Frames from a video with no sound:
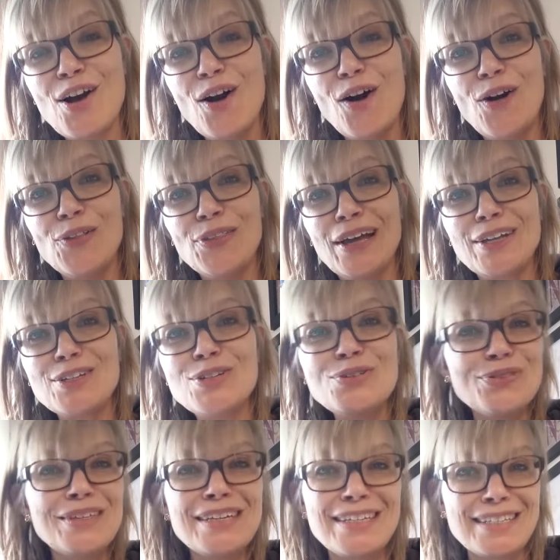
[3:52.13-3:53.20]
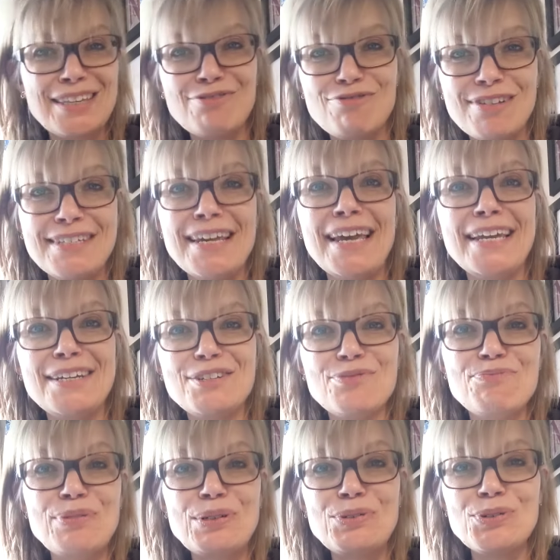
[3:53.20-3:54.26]
on that, new things every day to
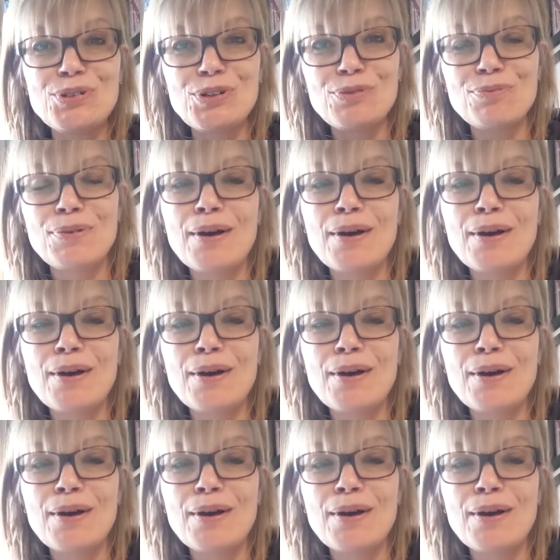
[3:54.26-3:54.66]
build up